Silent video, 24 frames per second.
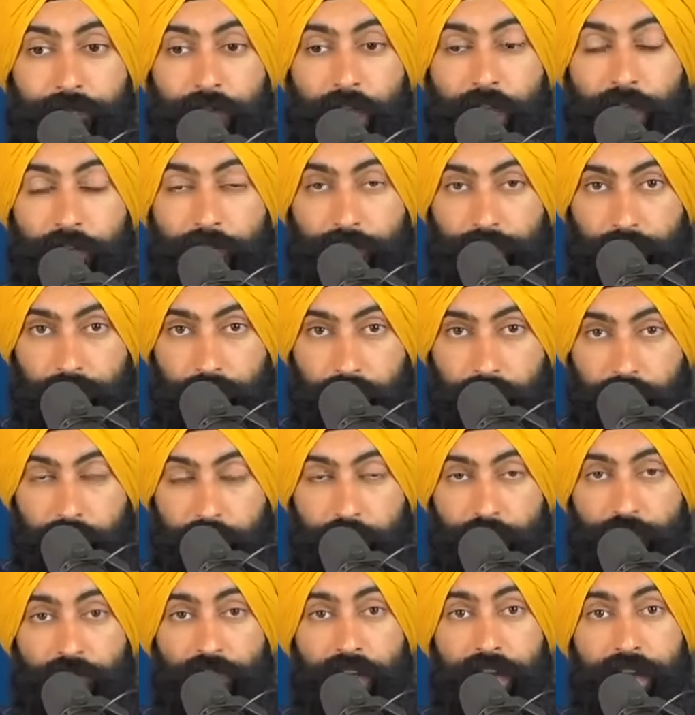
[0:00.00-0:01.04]
and get
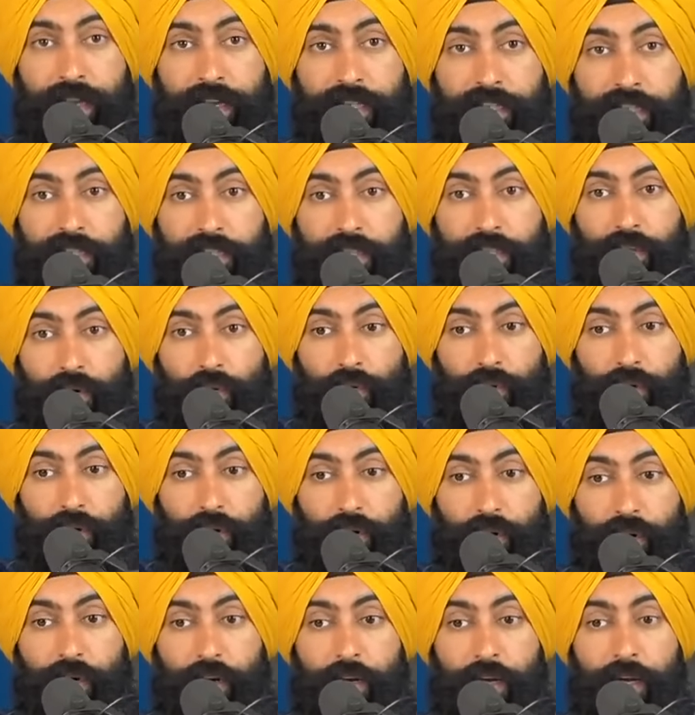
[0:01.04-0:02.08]
your finances in
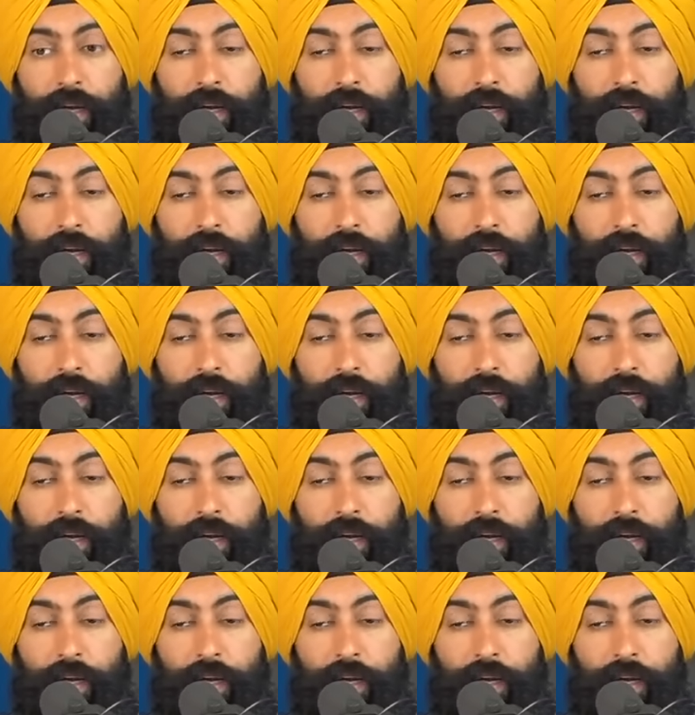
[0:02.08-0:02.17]
order